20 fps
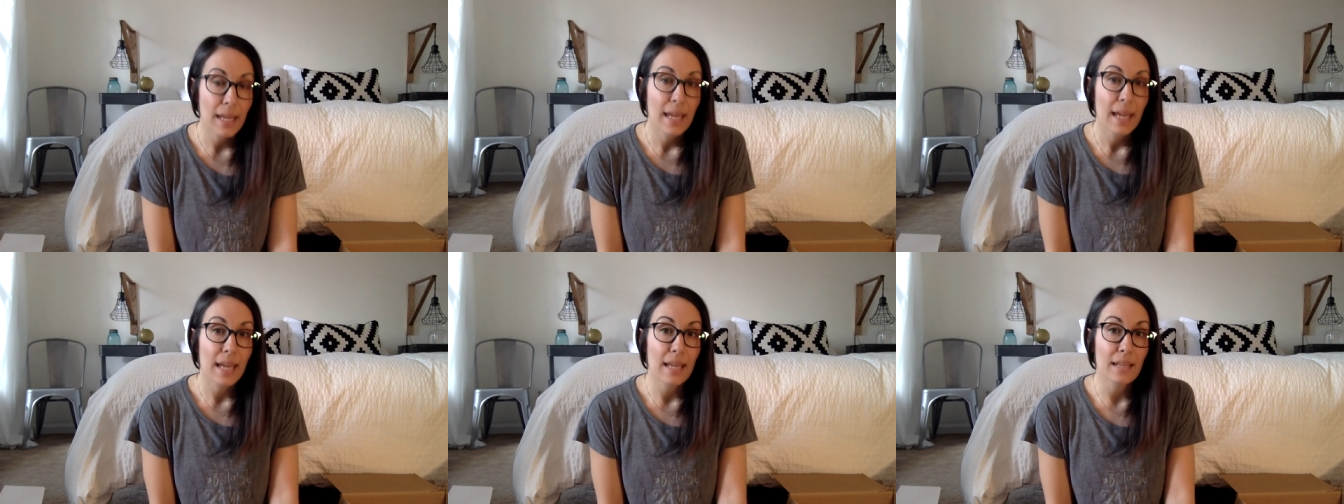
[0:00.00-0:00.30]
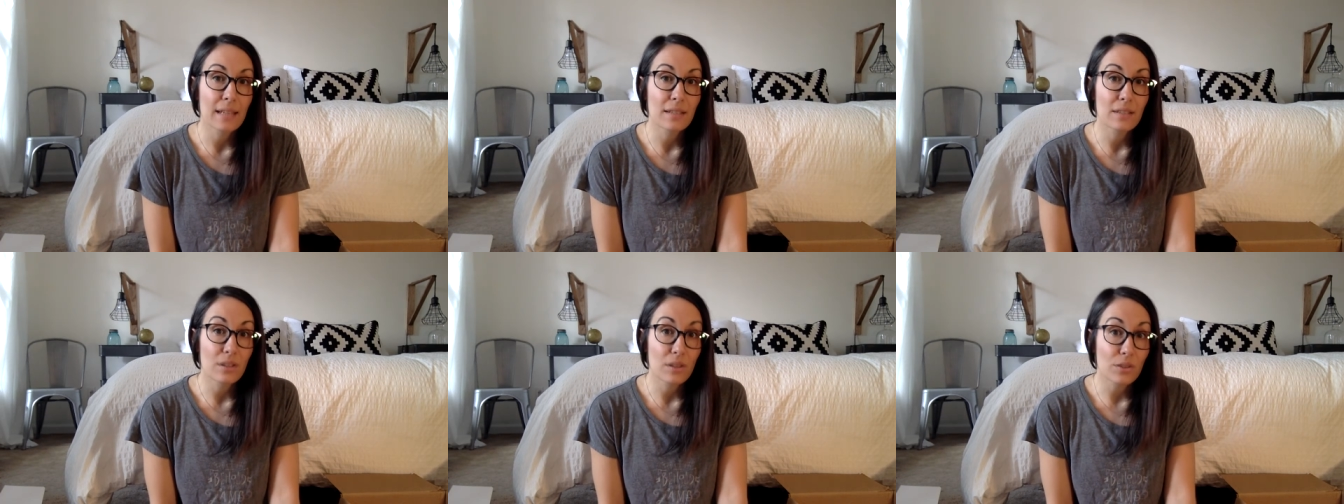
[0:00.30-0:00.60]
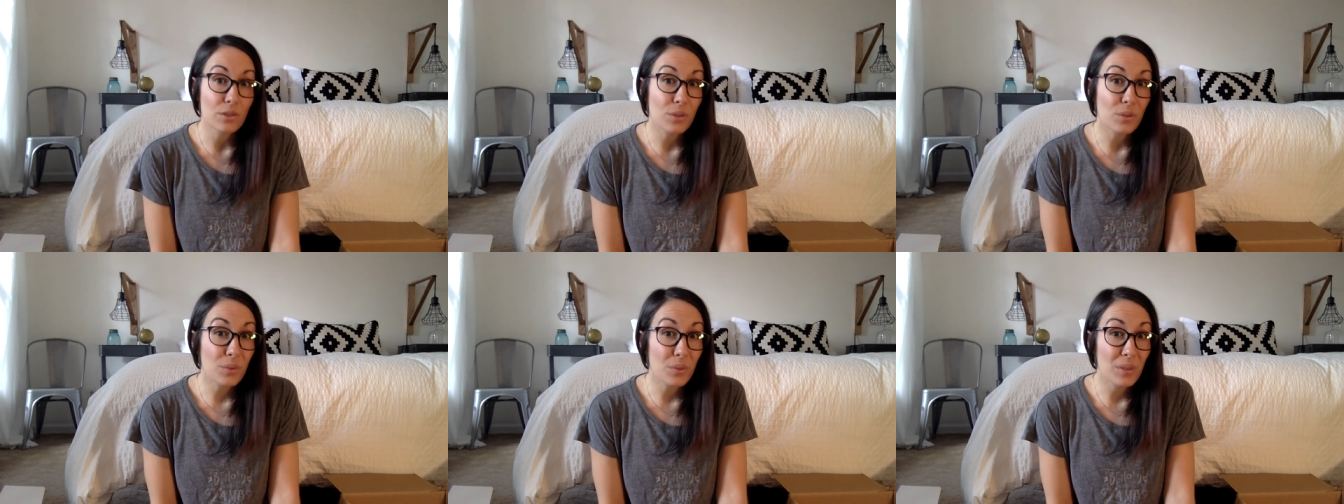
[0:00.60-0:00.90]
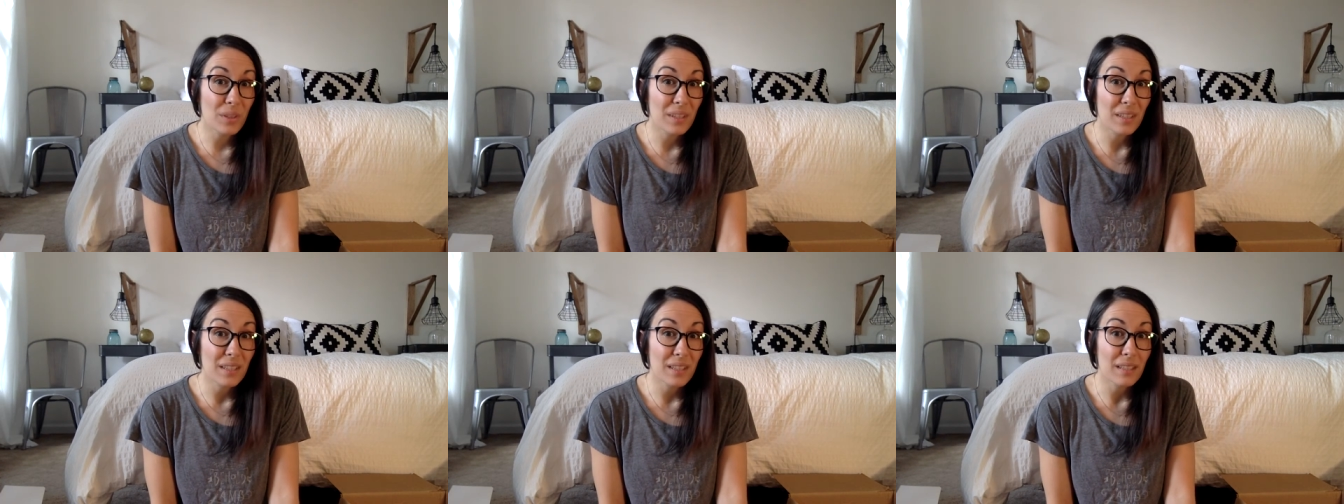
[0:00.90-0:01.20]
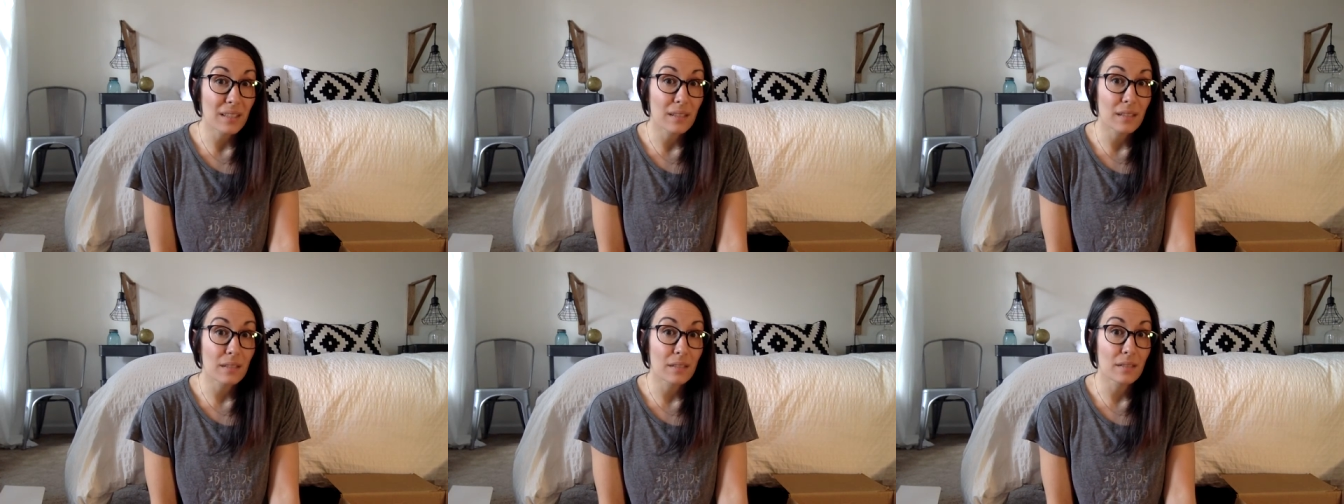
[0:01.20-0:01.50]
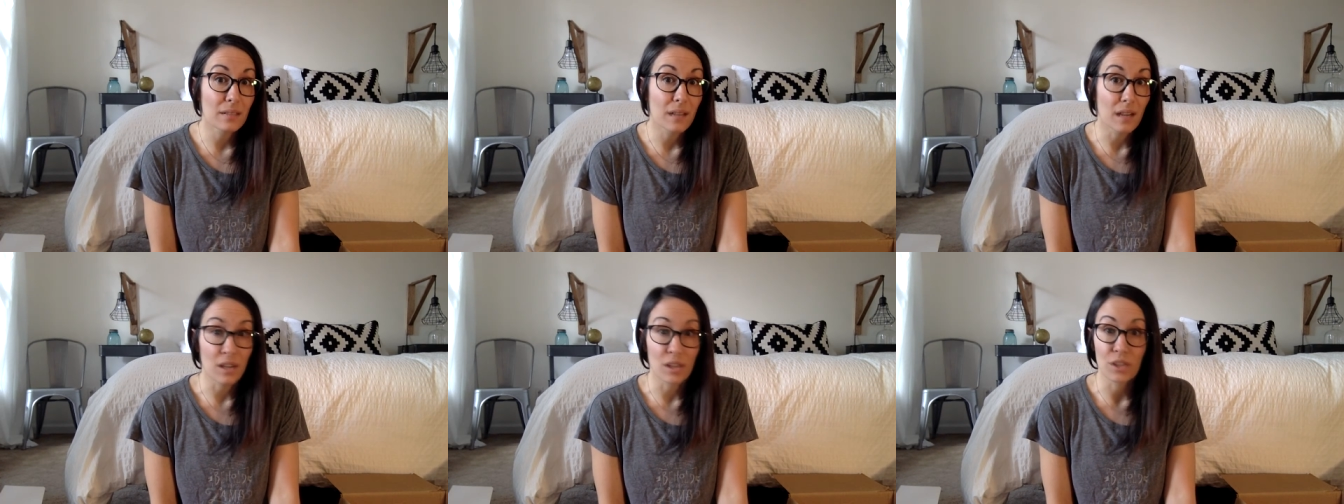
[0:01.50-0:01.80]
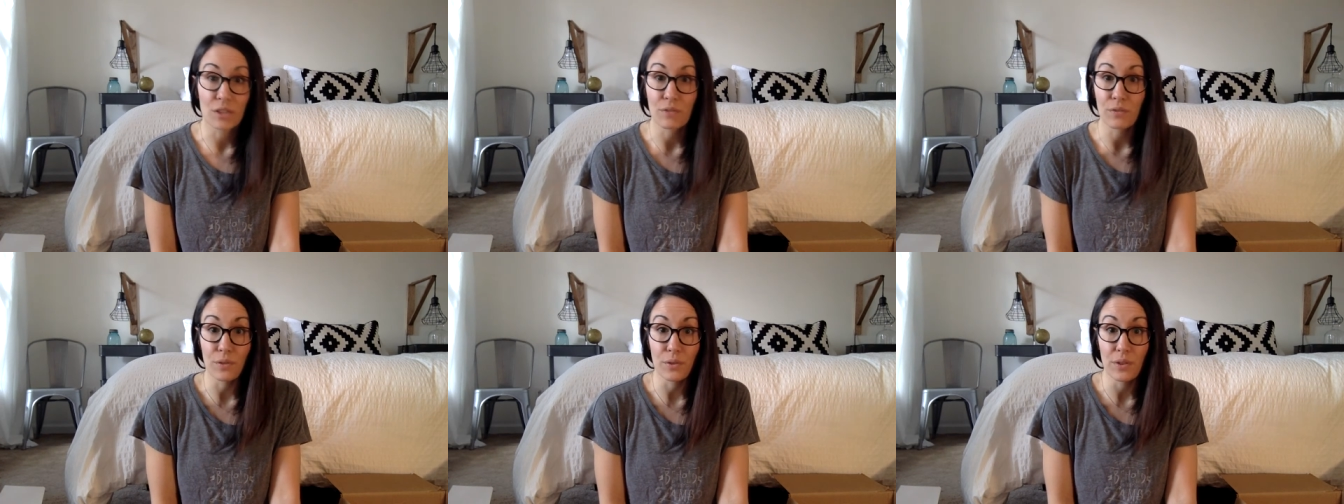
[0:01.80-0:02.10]
and it's also really not
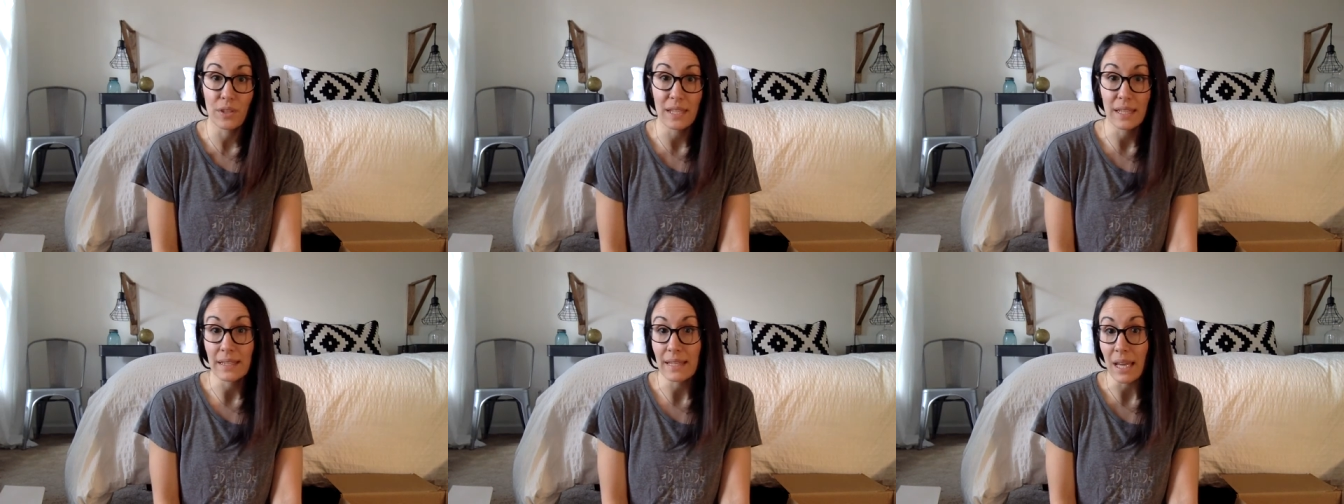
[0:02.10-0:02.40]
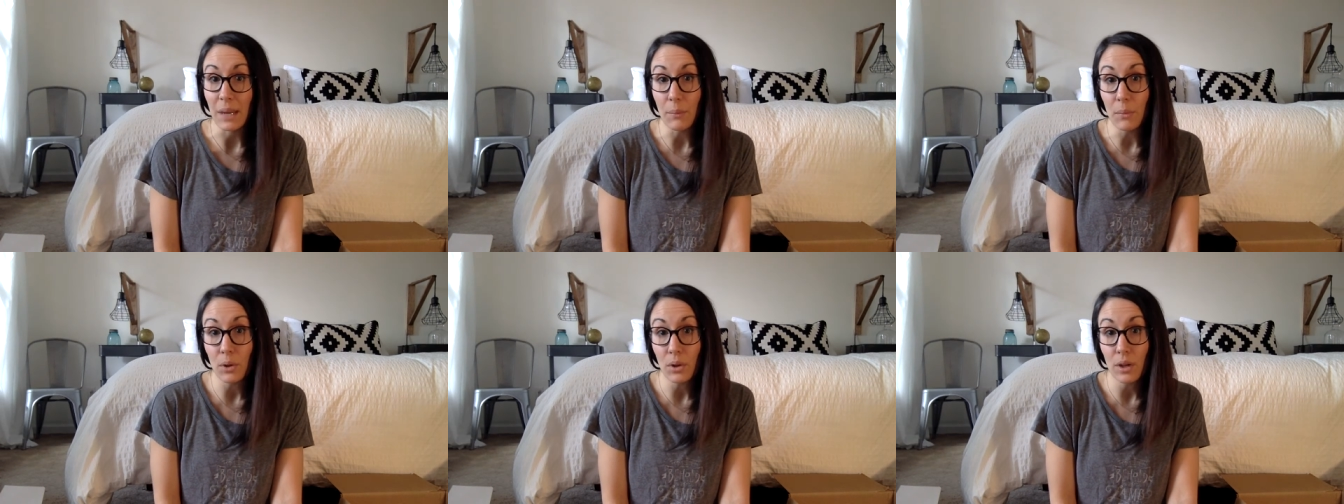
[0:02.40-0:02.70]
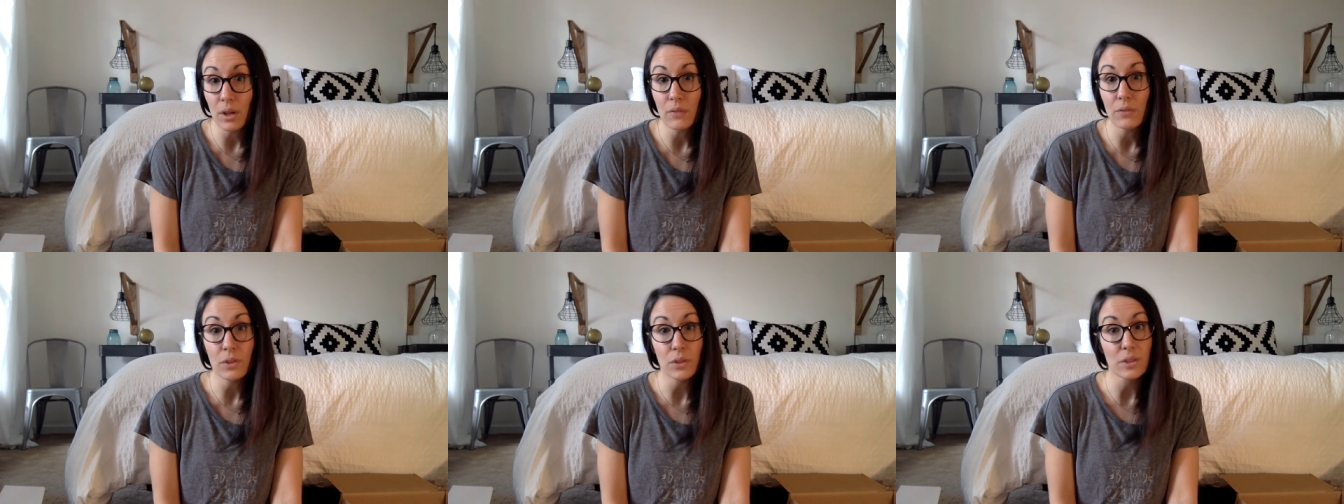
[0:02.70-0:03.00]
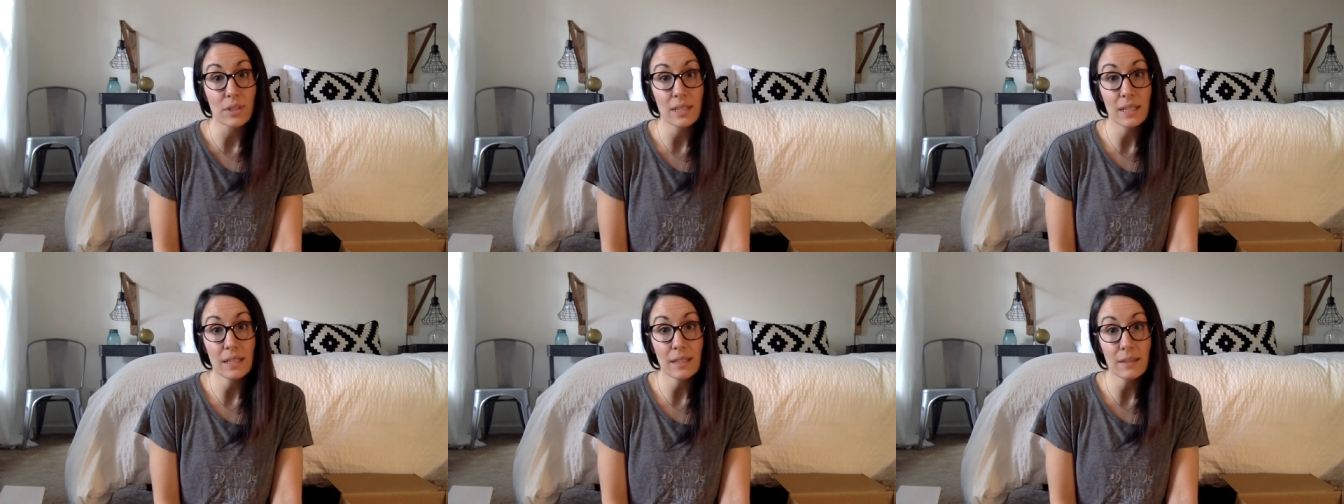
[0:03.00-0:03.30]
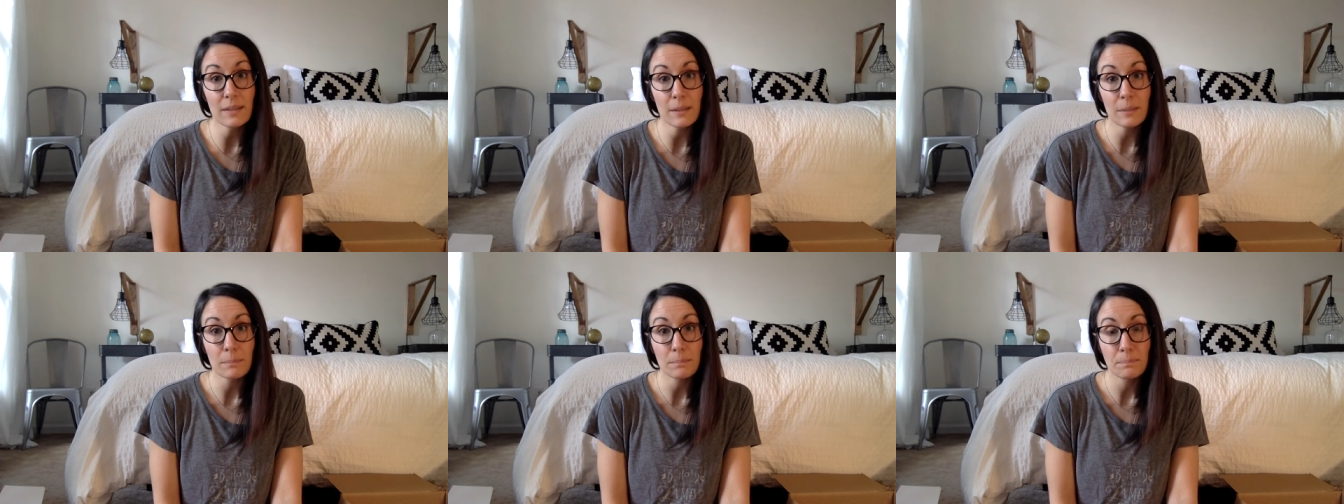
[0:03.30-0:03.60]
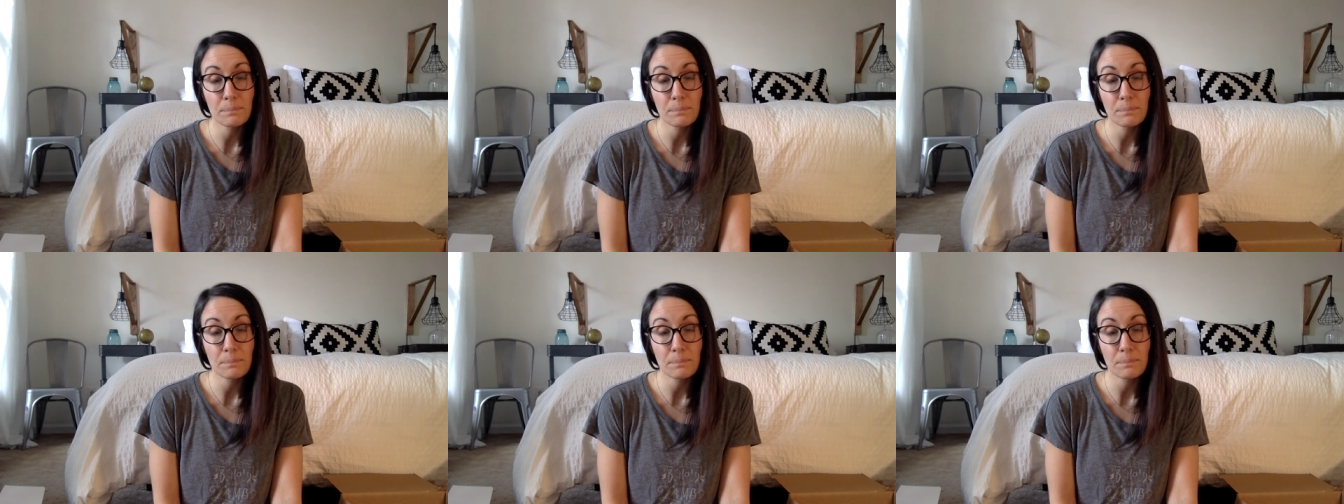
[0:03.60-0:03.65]
good for the enamel of your teeth.